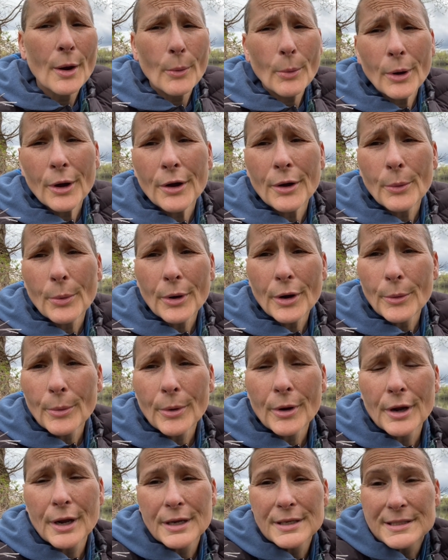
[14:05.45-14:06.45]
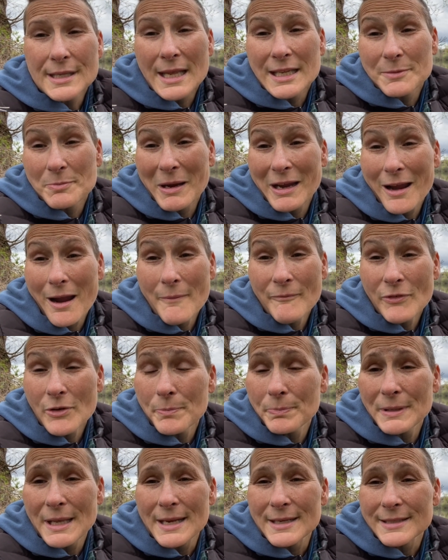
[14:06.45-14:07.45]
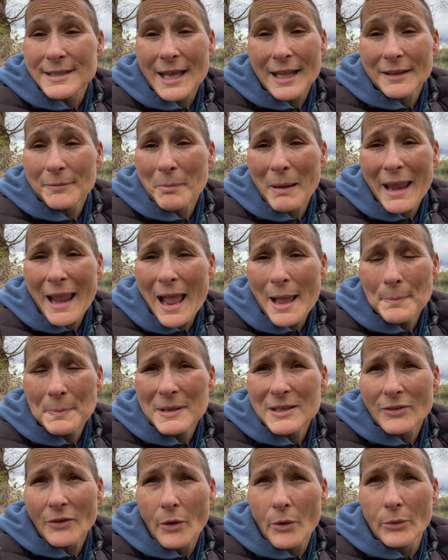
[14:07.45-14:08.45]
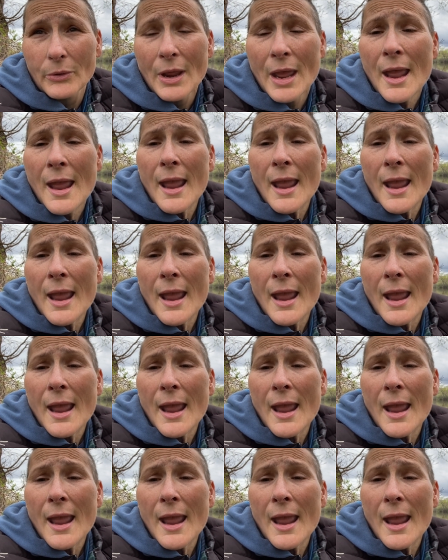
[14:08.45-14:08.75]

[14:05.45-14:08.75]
work, work, work, because that's my comfort place. That's my happy zone.